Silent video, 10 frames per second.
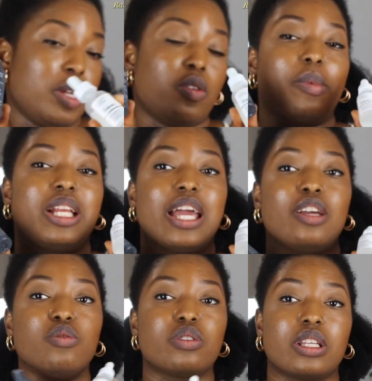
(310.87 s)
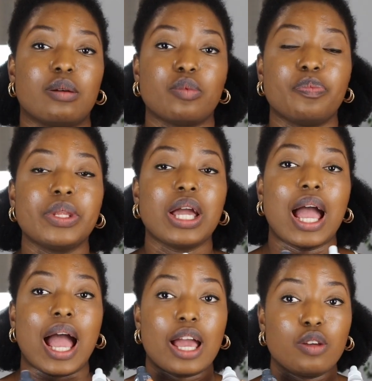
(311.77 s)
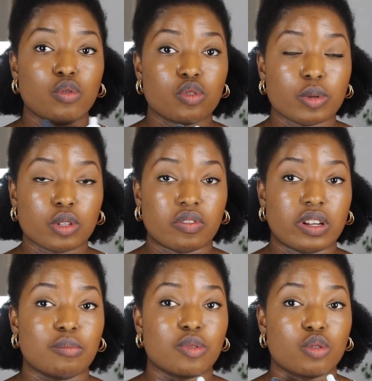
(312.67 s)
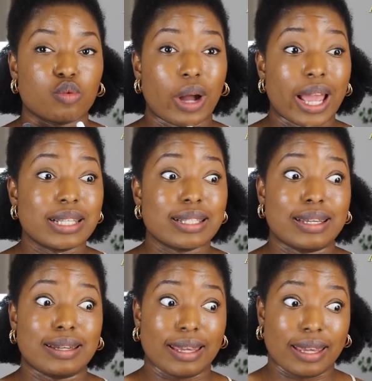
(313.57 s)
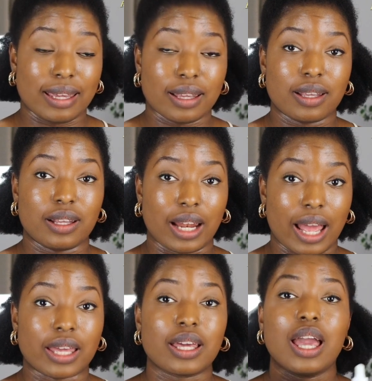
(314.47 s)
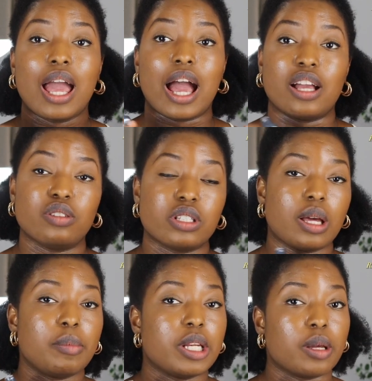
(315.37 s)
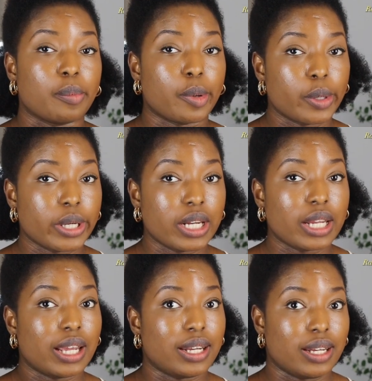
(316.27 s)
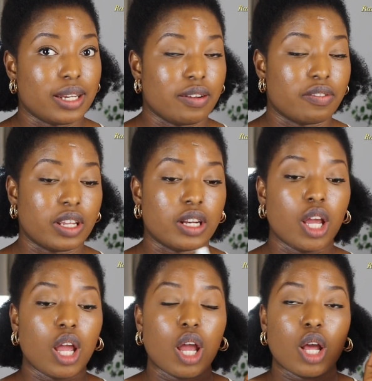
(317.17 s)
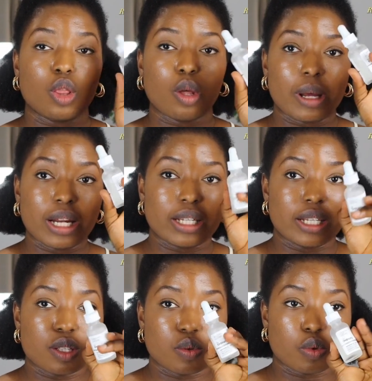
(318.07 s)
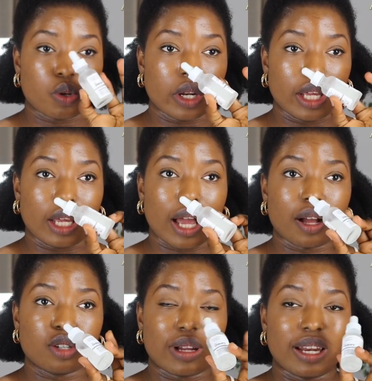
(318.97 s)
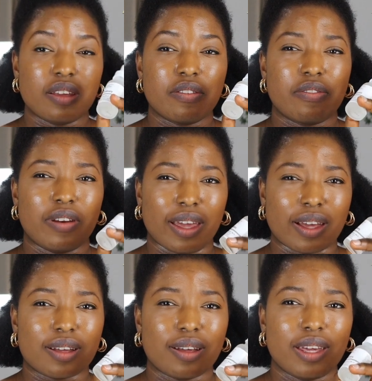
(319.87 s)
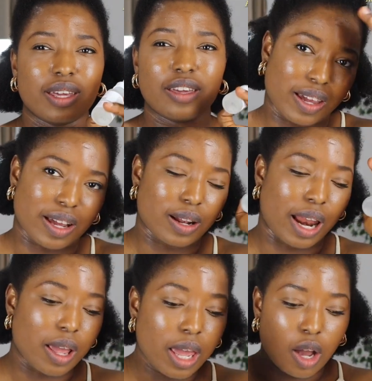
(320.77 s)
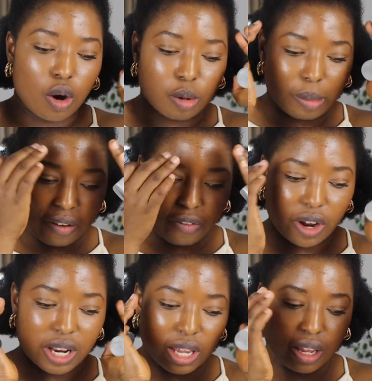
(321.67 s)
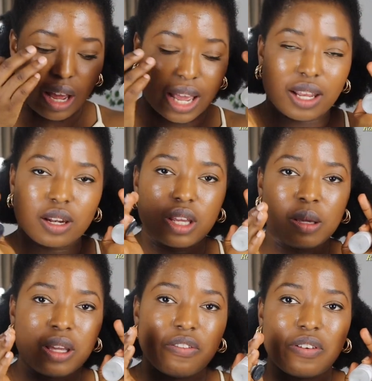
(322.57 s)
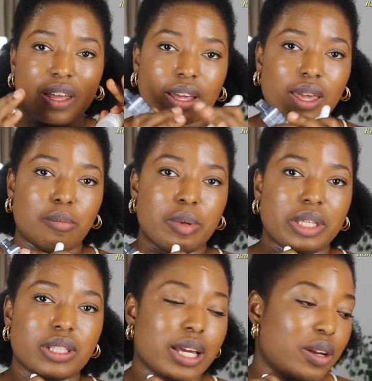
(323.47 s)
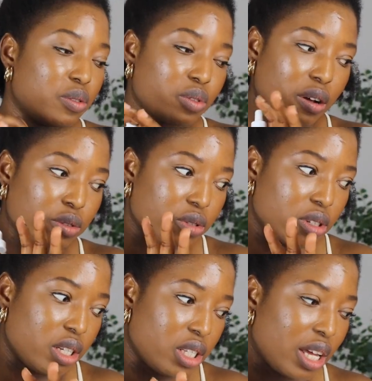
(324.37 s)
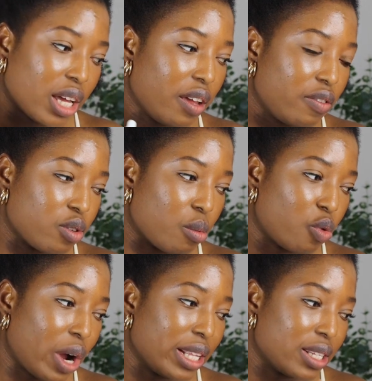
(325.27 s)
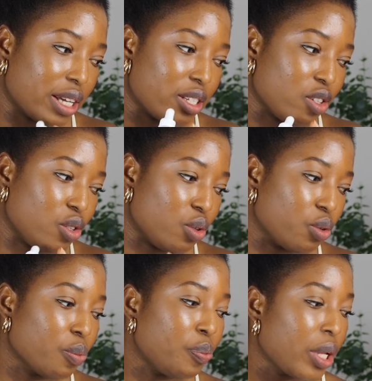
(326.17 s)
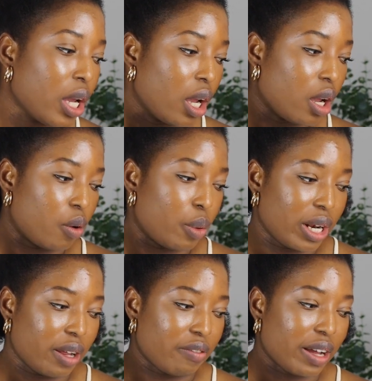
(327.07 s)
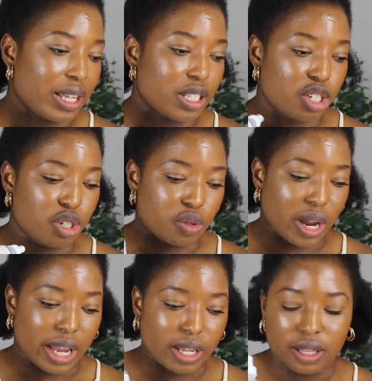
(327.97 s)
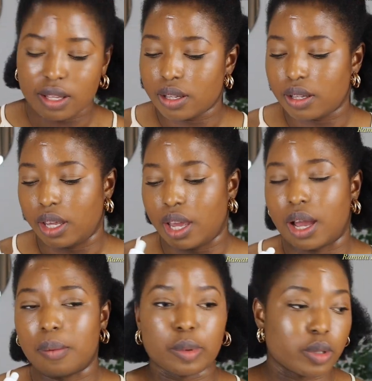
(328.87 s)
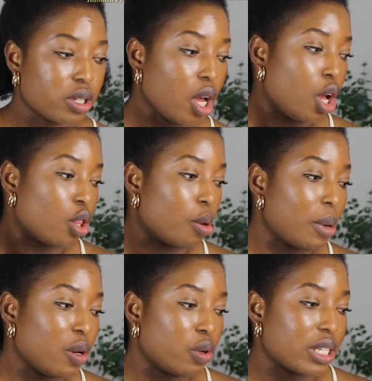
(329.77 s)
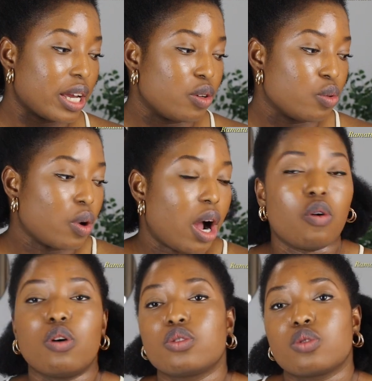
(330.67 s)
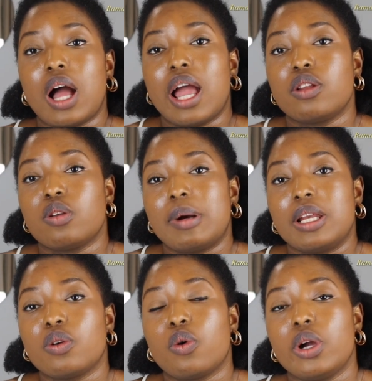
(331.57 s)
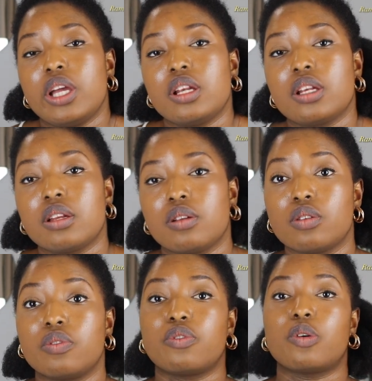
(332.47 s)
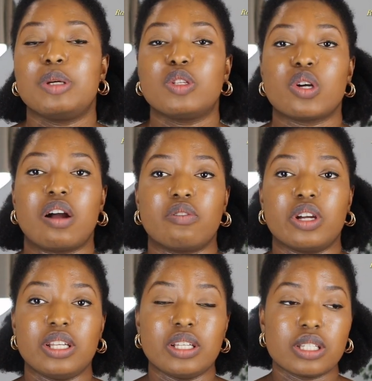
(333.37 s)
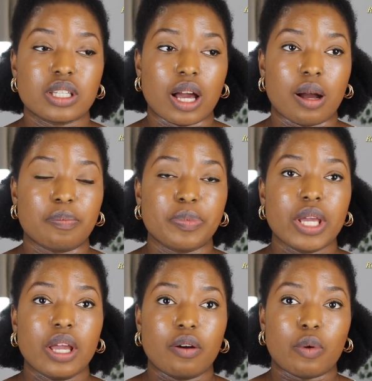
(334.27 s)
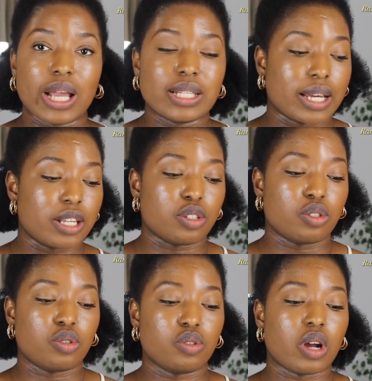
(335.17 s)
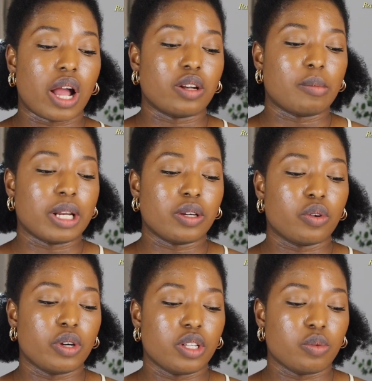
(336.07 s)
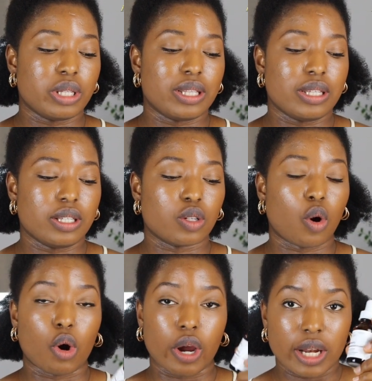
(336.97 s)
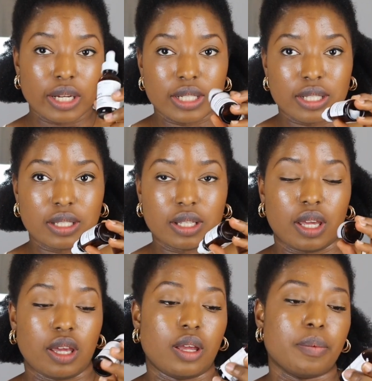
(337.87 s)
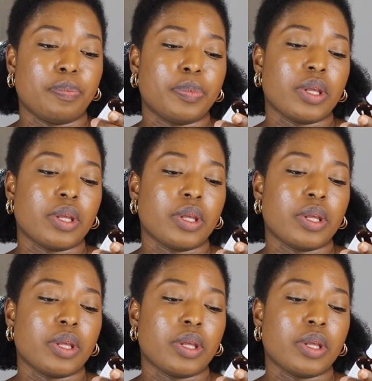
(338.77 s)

me. Normally I use both of them twice a day. Like I use them in the morning and in the evening. Normally this one, it actually flake here, like on my forehead area, it flake a bit. I don't know how to say it. It gives some white residue whenever it's dried, yeah. But normally what I do, I normally go in, for me to avoid this white residue, I normally go in with this oil. This is a